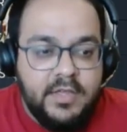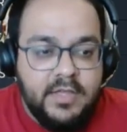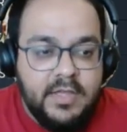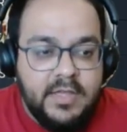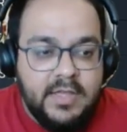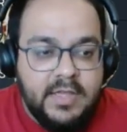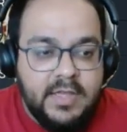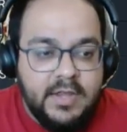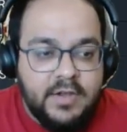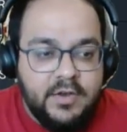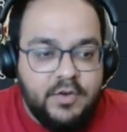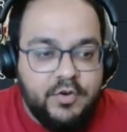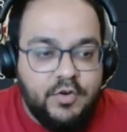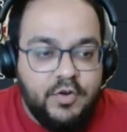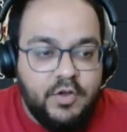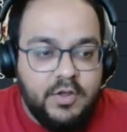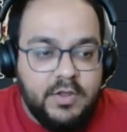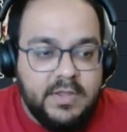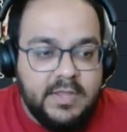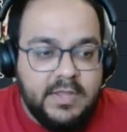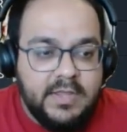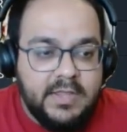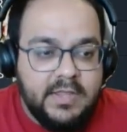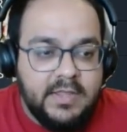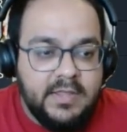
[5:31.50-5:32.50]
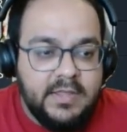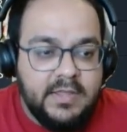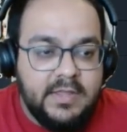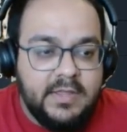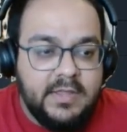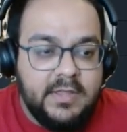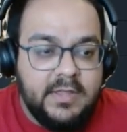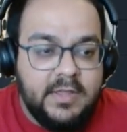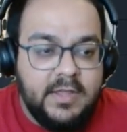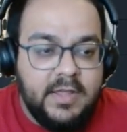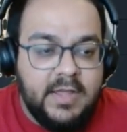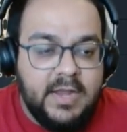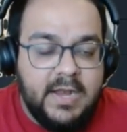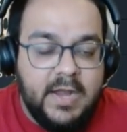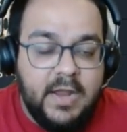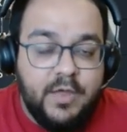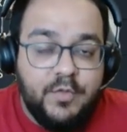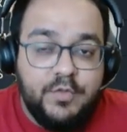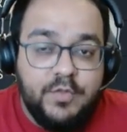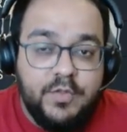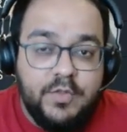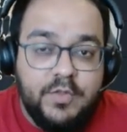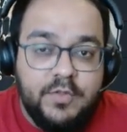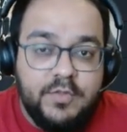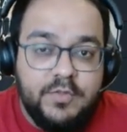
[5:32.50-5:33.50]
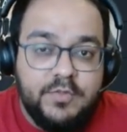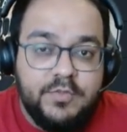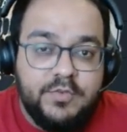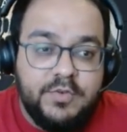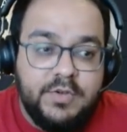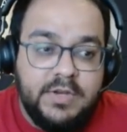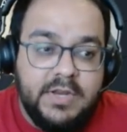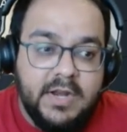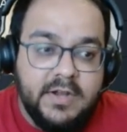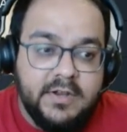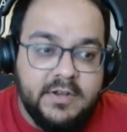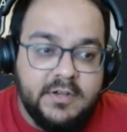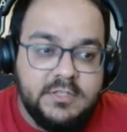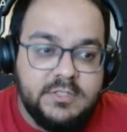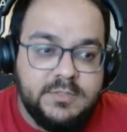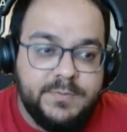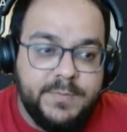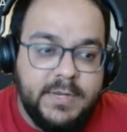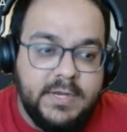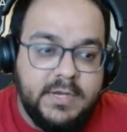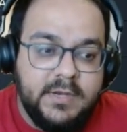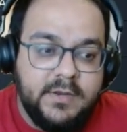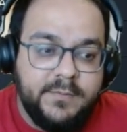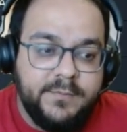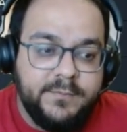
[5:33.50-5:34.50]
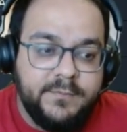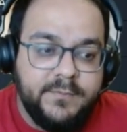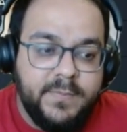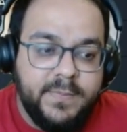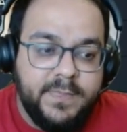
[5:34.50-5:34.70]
and rocking around 300 speed